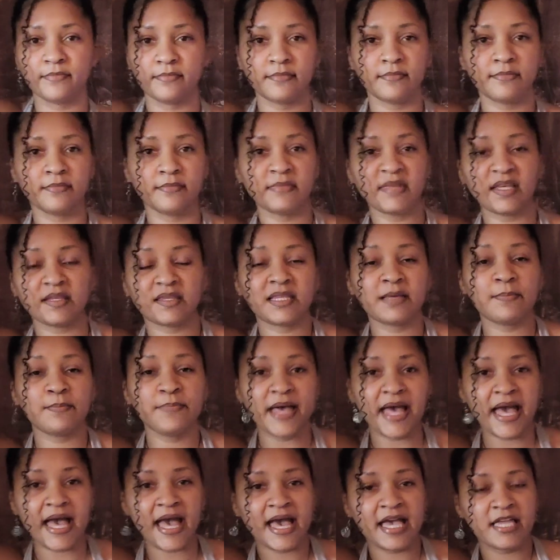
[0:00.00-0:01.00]
nothing
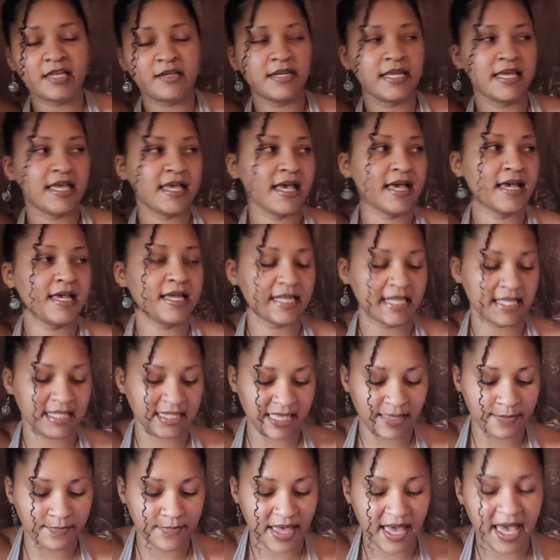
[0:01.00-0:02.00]
bad, you didn't hear
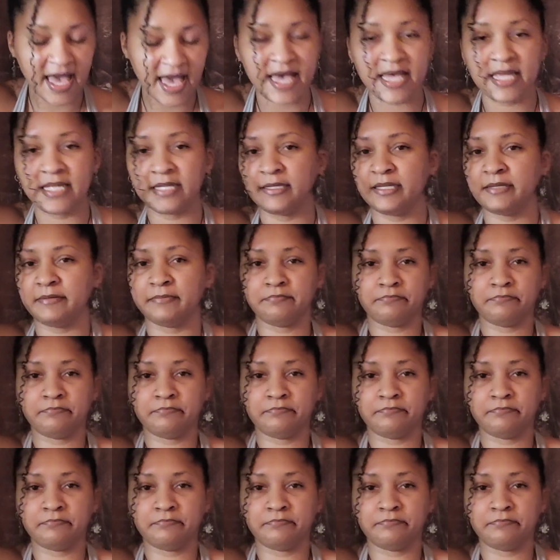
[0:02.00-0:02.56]
anything bad,